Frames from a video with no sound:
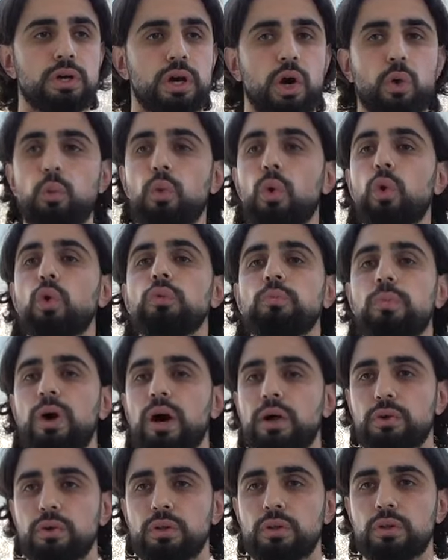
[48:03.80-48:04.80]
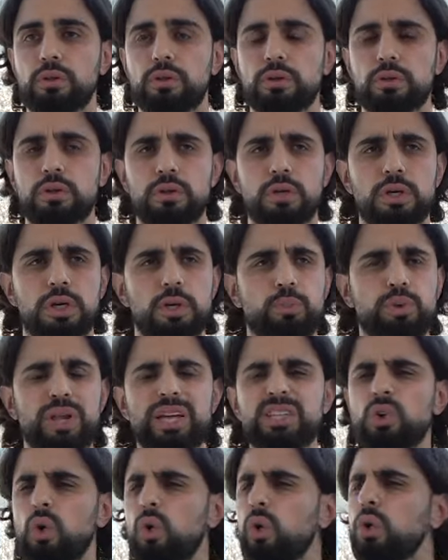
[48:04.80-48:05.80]
a role model,
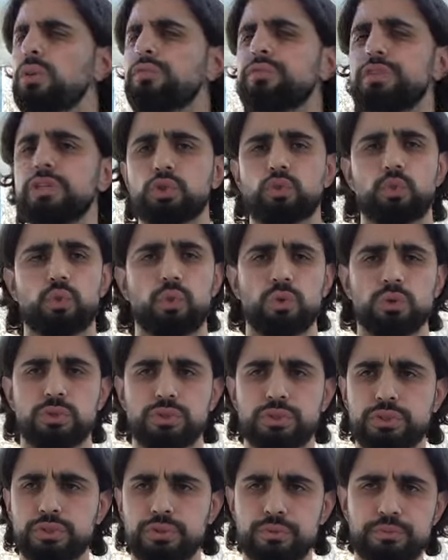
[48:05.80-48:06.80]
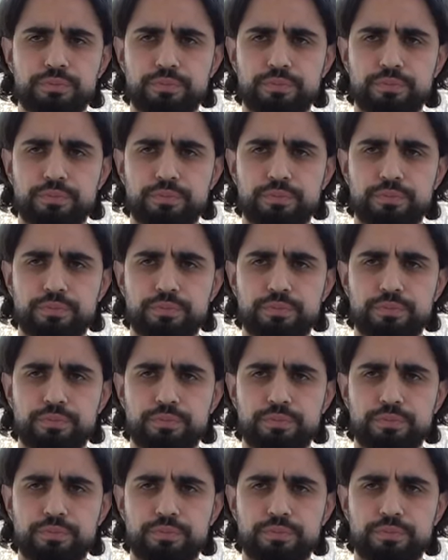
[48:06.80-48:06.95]
plays all of these roles.